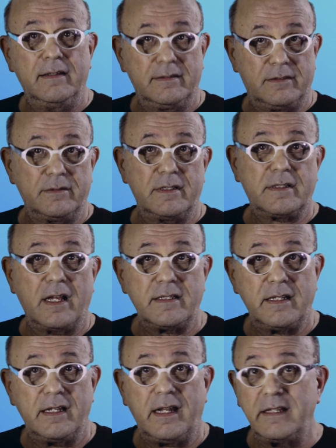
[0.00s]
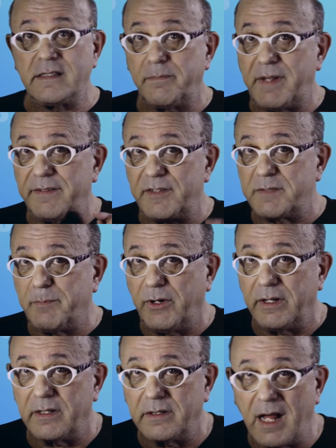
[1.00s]
So discussing it is a bit of a
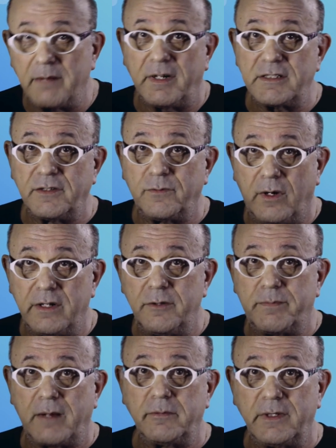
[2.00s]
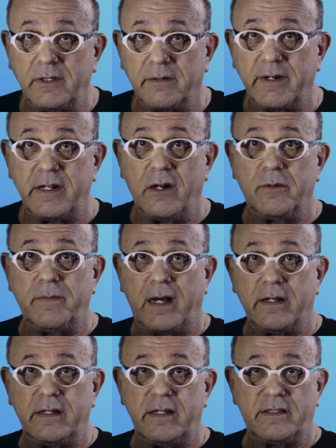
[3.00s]
spoiler, not much of one. You probably already know
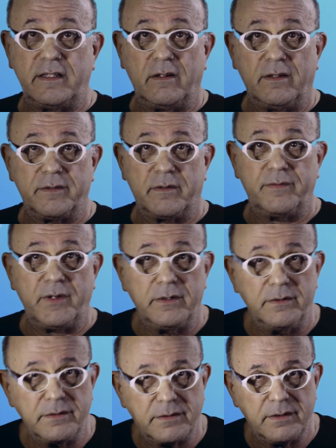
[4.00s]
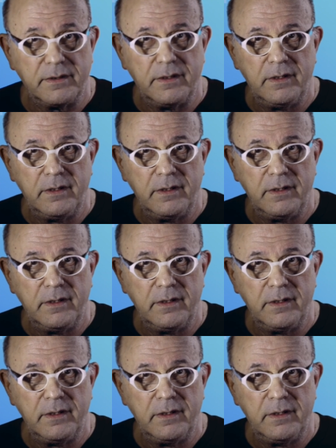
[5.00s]
about it. It's in all the reviews.